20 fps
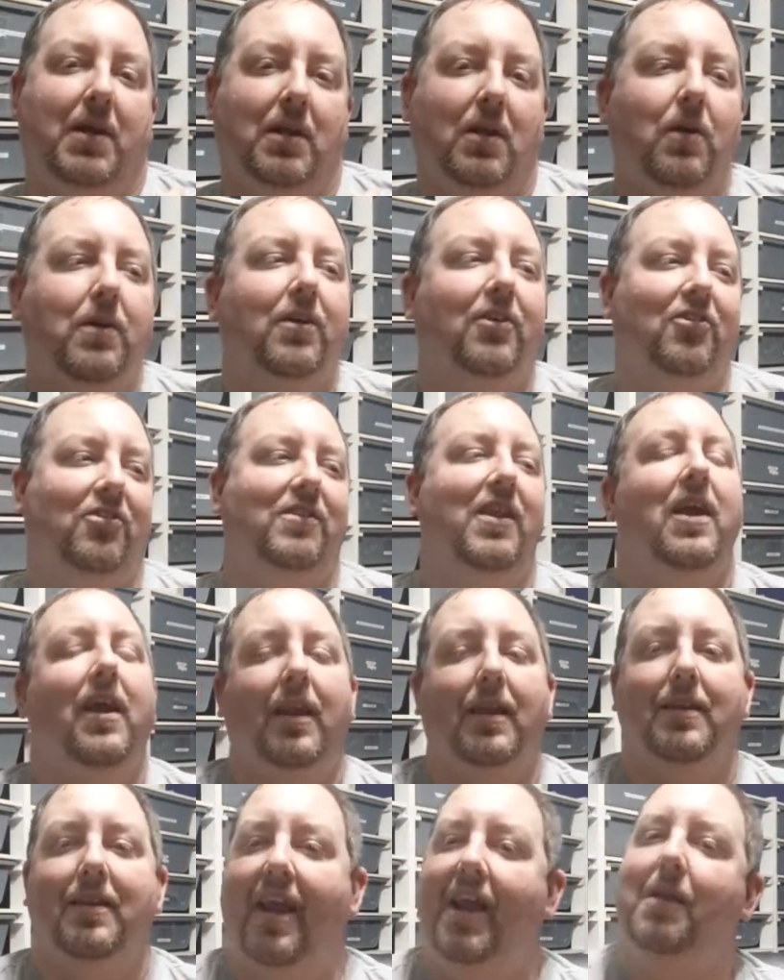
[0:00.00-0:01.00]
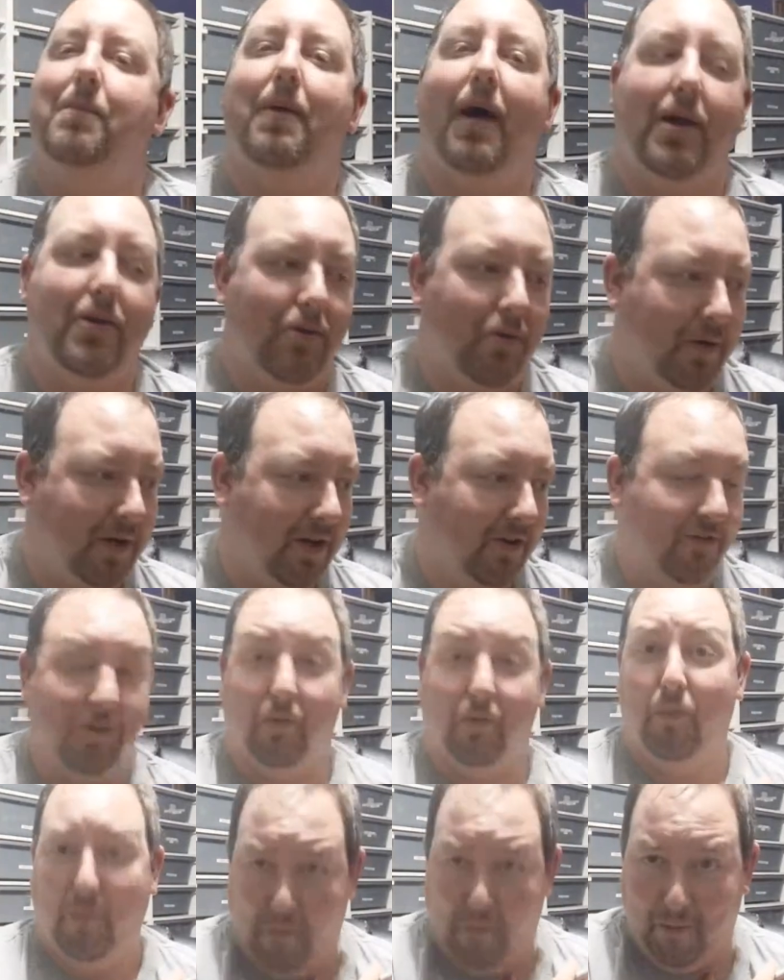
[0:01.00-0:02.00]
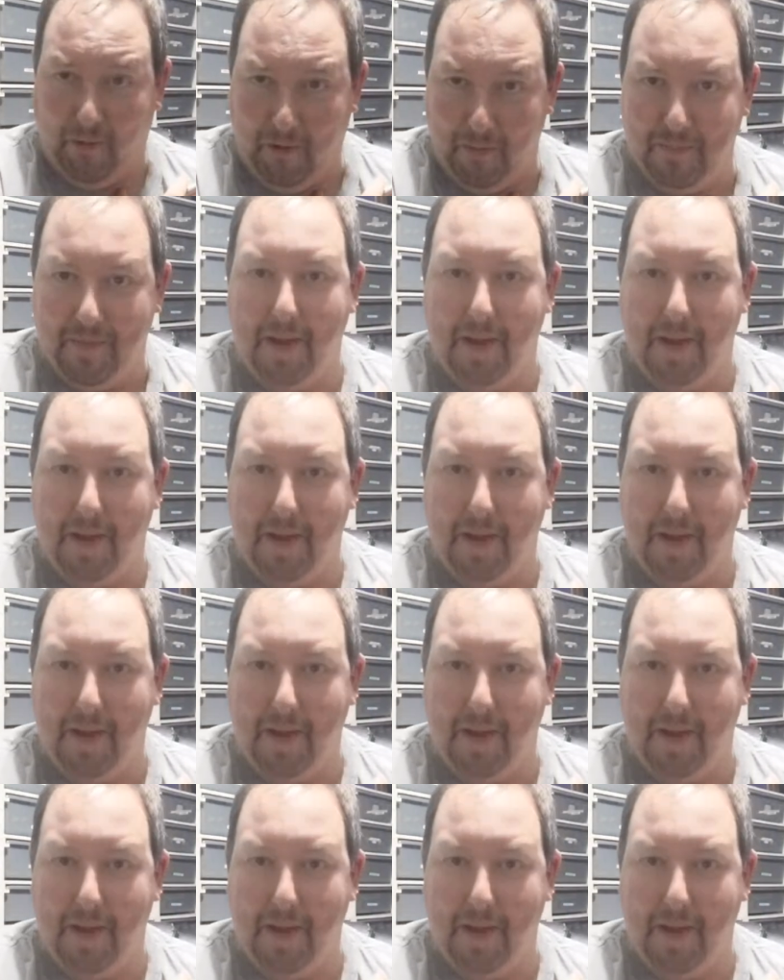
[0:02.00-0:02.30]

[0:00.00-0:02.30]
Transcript: Your snake laid by you because you're warm.